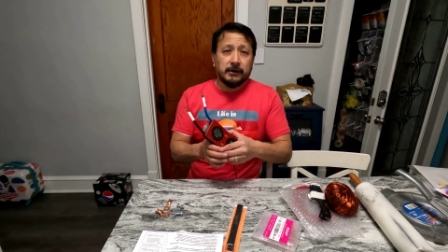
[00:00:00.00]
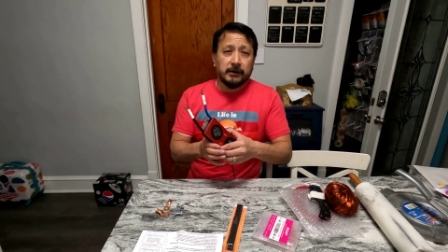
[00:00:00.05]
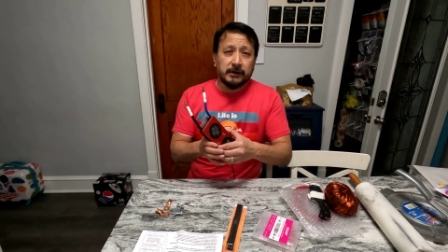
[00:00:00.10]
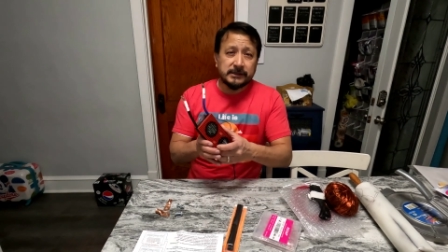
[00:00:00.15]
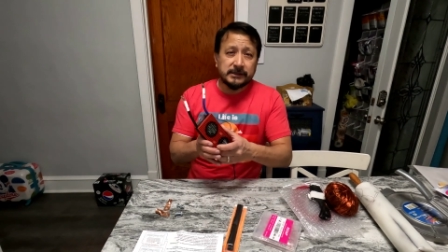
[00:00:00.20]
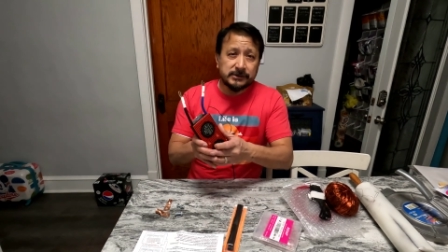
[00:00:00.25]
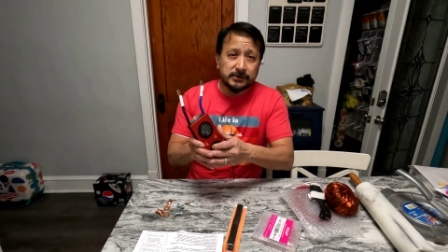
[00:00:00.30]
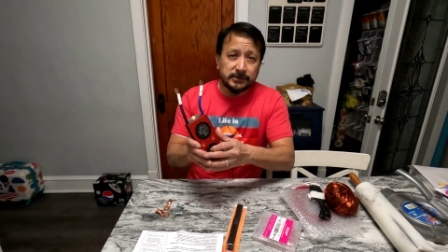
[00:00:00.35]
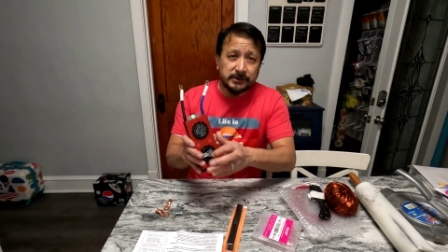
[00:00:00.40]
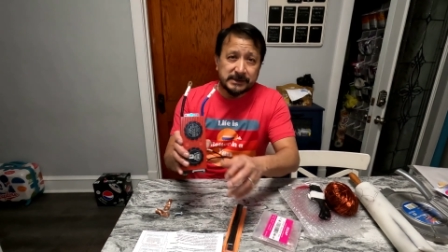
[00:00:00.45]
All
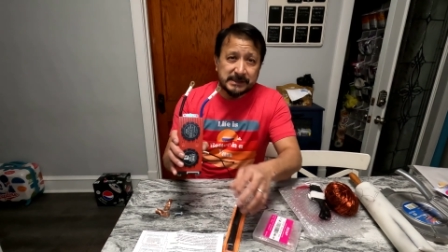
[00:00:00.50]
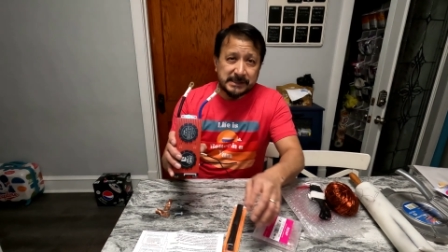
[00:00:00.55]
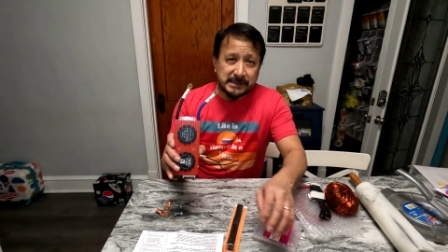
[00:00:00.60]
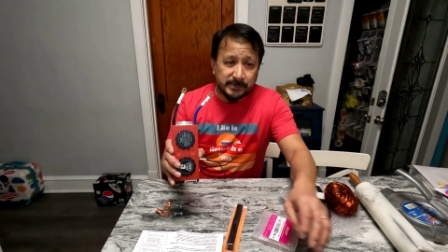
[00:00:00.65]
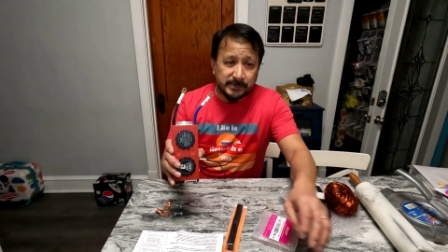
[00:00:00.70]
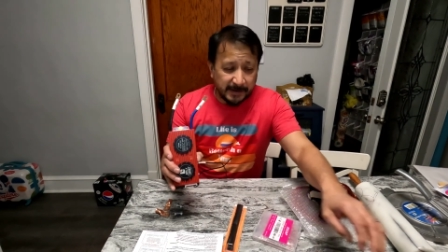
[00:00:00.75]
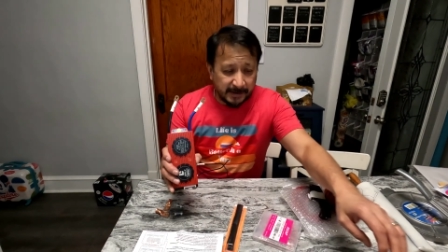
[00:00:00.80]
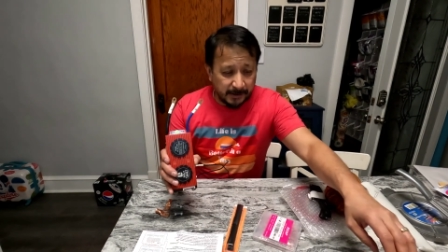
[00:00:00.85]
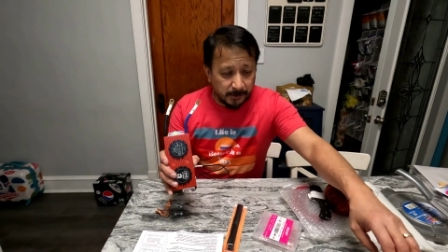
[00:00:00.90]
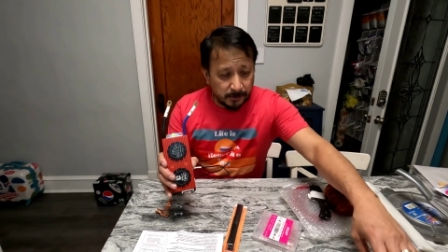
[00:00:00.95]
right, so this
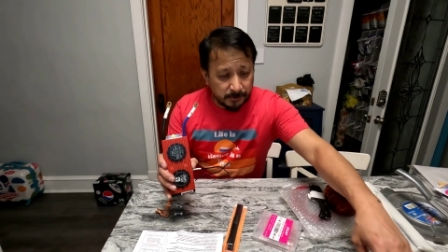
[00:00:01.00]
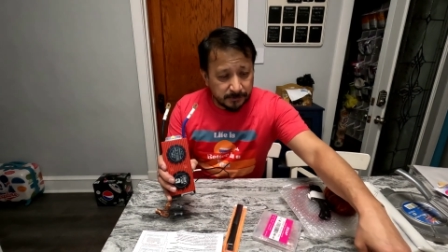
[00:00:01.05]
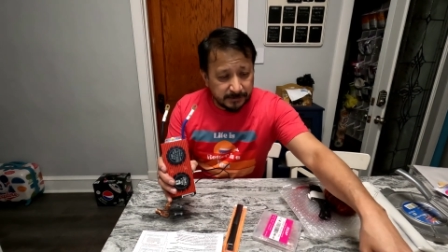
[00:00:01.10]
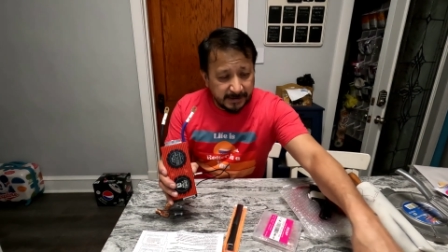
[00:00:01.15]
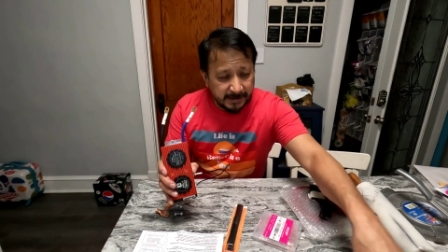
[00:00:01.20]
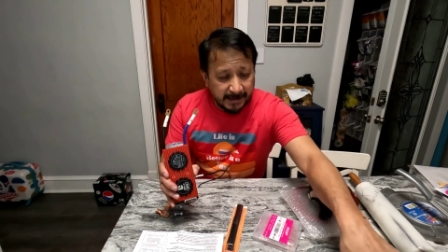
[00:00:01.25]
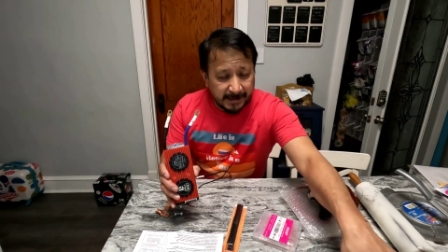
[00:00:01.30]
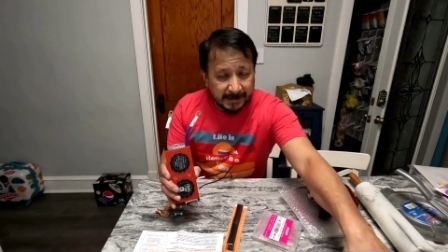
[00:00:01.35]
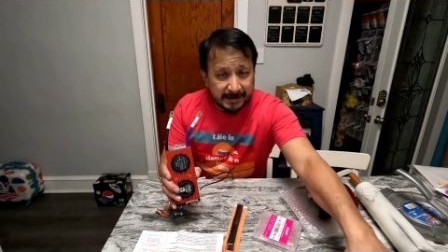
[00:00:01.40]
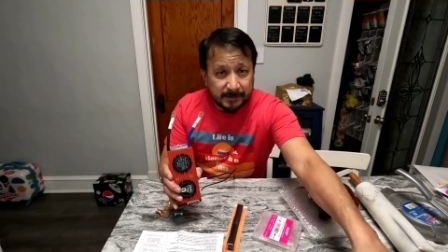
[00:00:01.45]
is my
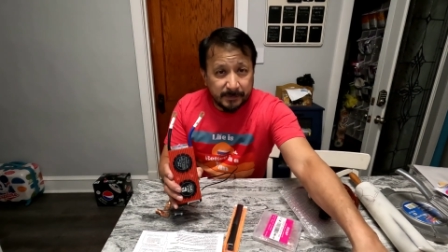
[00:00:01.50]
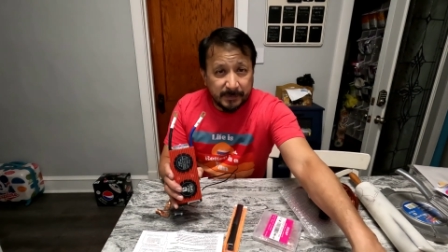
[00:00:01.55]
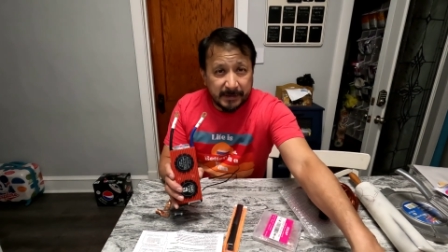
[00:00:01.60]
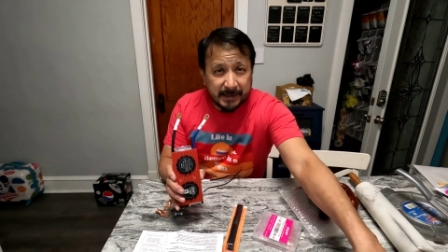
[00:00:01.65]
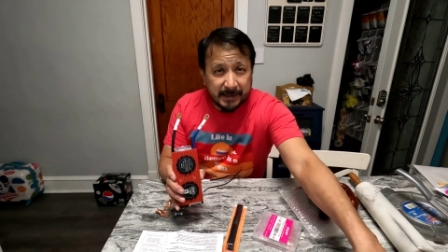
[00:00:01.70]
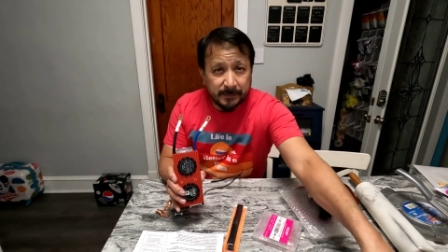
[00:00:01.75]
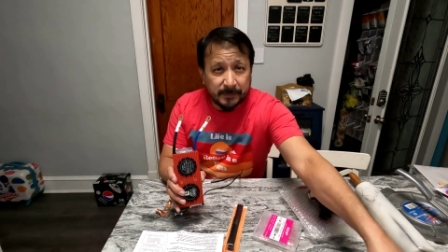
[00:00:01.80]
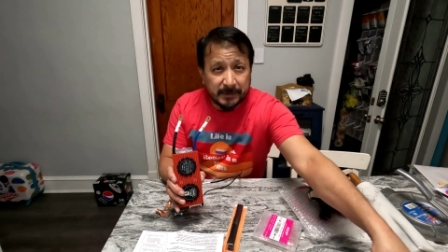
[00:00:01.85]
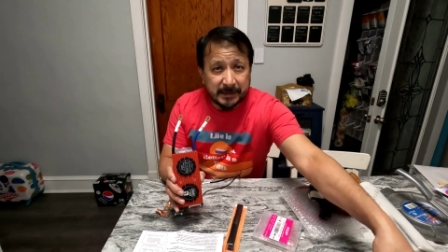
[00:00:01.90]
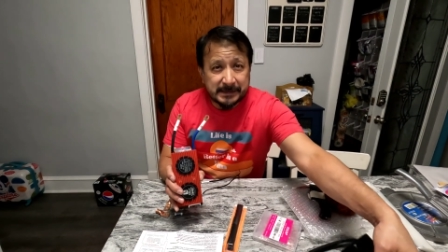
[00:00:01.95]
old Daly
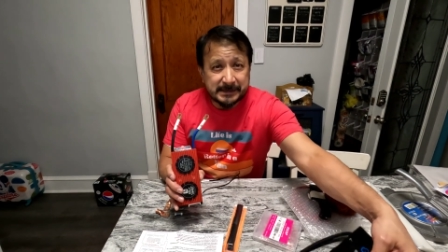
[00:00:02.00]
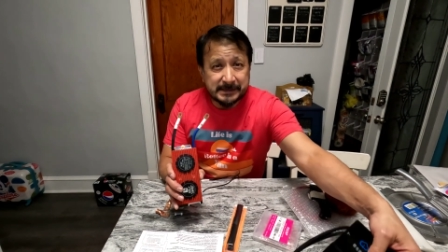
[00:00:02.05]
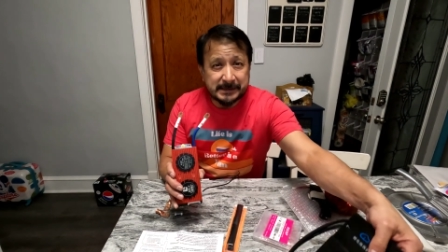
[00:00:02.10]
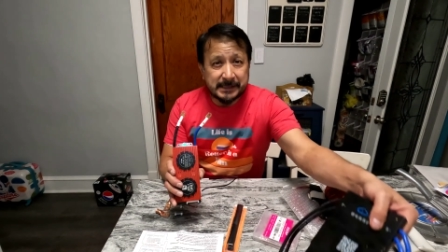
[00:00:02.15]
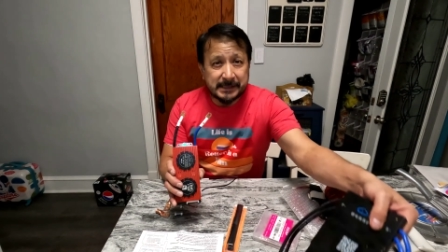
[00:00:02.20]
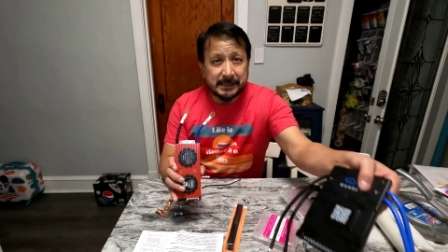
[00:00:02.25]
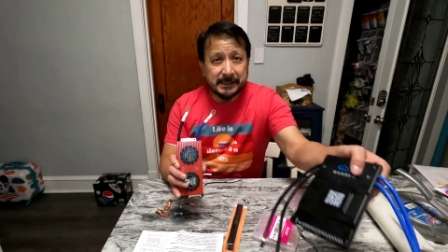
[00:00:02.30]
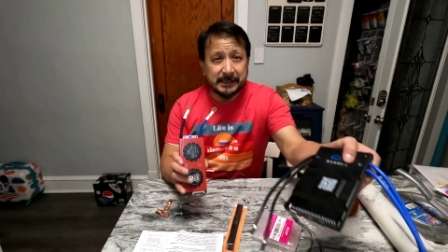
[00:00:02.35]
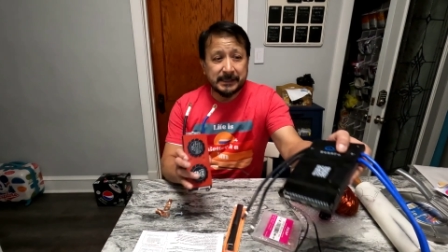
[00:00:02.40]
BMS.